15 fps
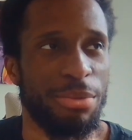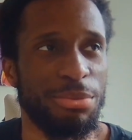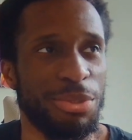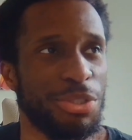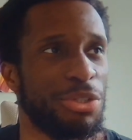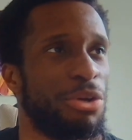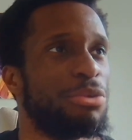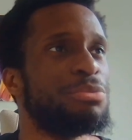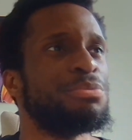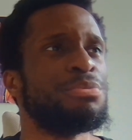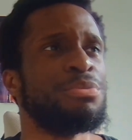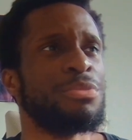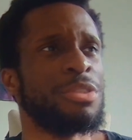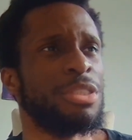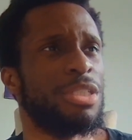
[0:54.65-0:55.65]
So
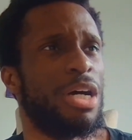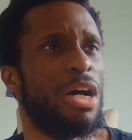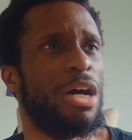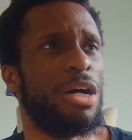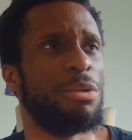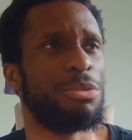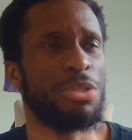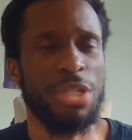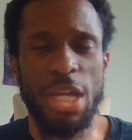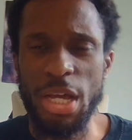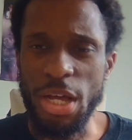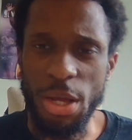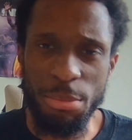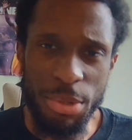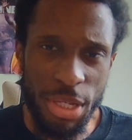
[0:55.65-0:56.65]
uh, so yeah, I'll
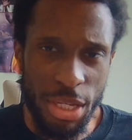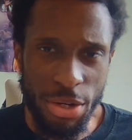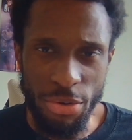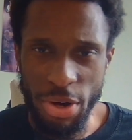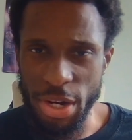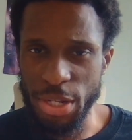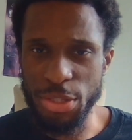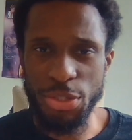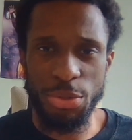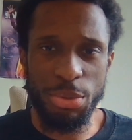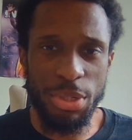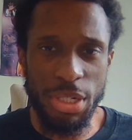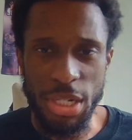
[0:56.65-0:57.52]
be getting right into it.